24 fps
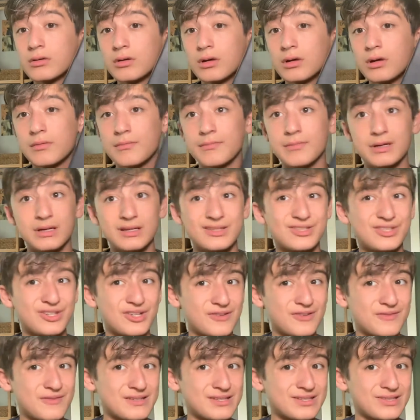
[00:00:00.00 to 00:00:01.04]

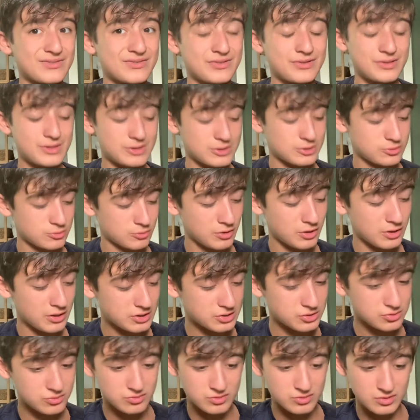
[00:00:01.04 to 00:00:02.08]
nervous for this one.
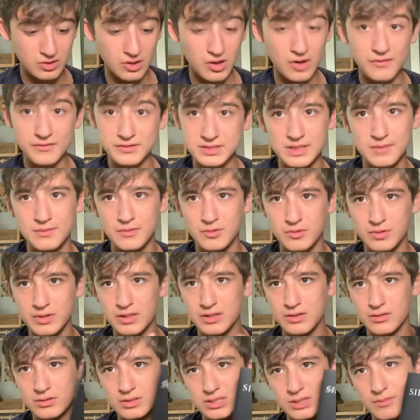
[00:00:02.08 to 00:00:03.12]
This was obviously I'm gonna
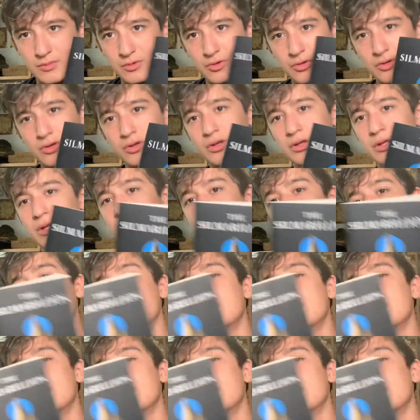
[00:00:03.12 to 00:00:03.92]
read Silmarillion